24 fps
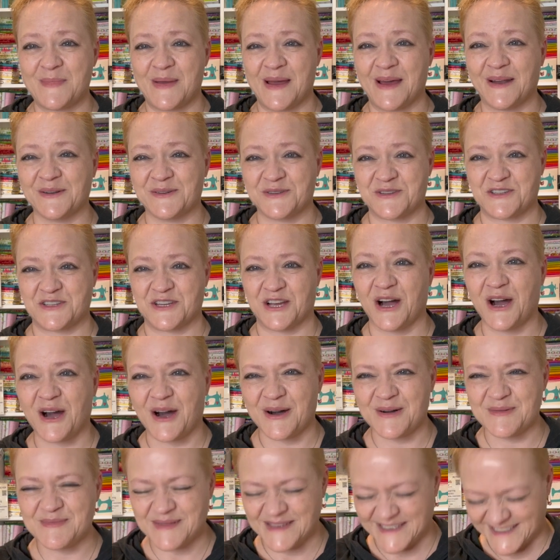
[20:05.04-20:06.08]
better
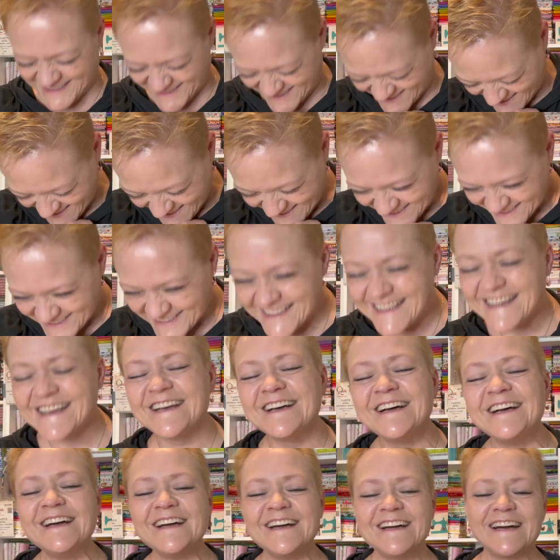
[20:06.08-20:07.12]
job.
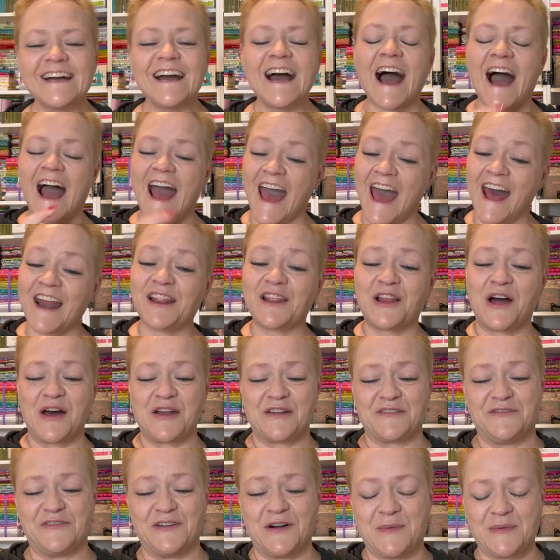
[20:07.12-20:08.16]
I had a lot
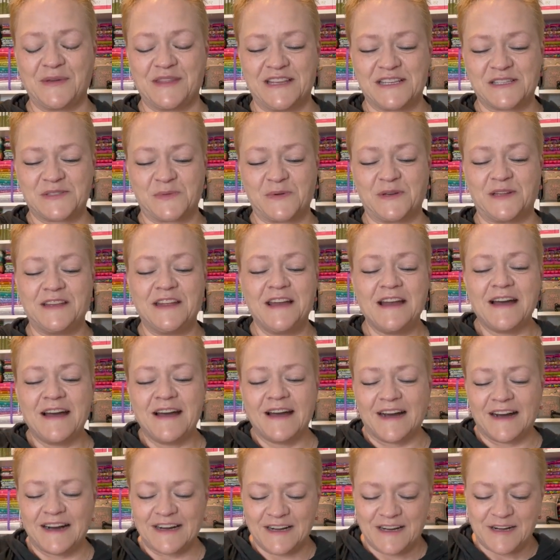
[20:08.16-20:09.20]
of fun with this one.
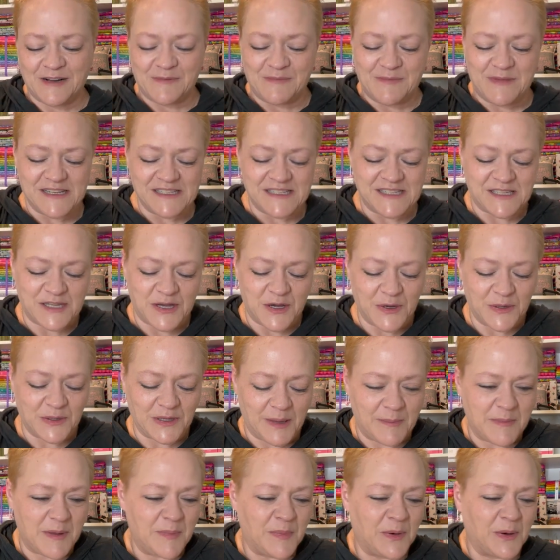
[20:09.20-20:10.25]
So
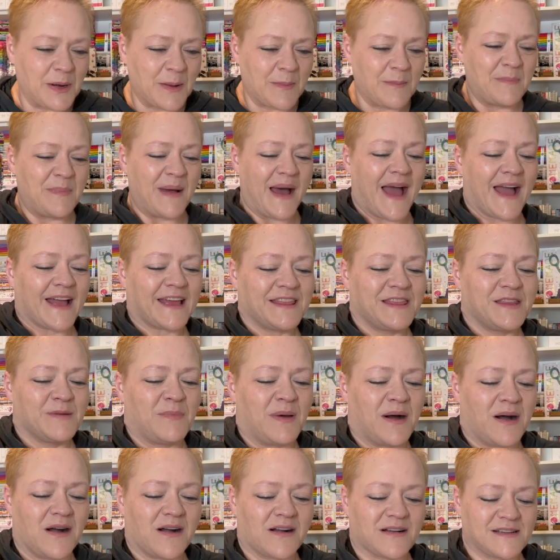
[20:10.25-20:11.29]
let me put them back in the
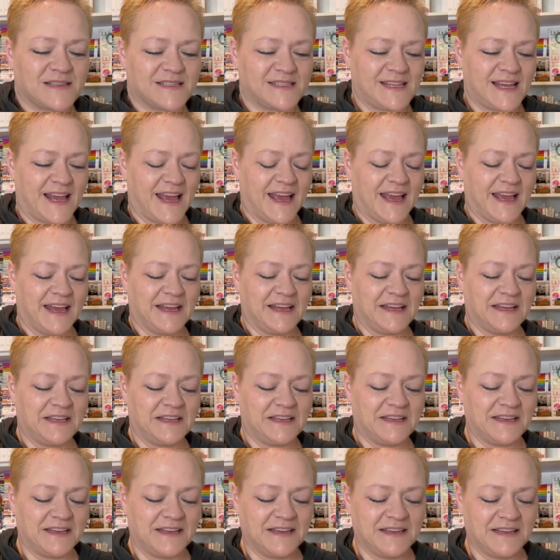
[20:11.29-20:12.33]
box
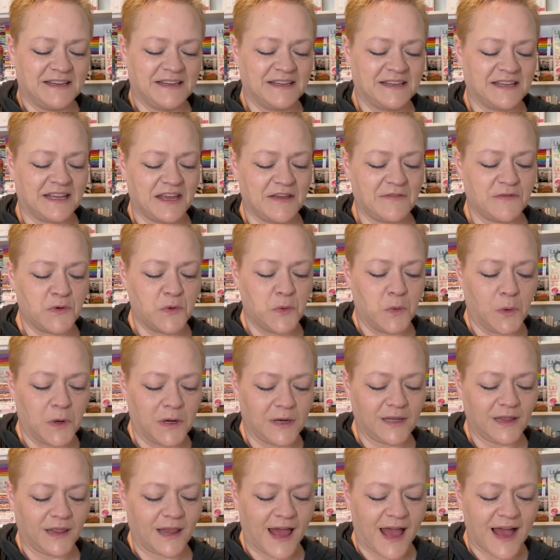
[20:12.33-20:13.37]
and give you
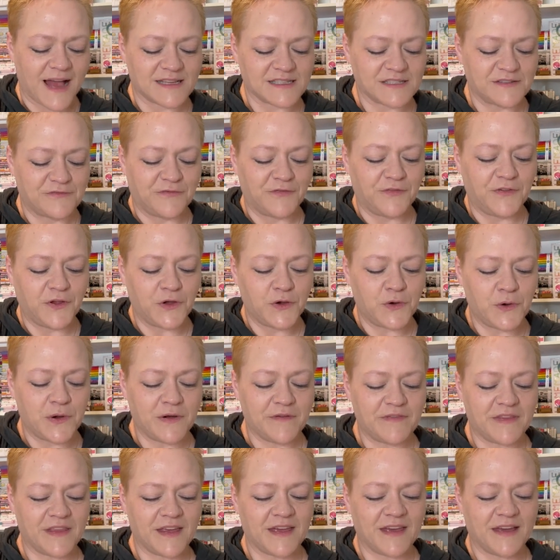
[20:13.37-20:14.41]
one last view
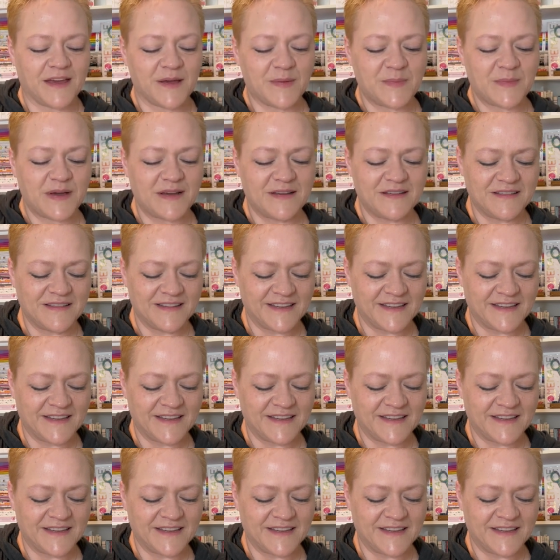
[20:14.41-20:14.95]
of them.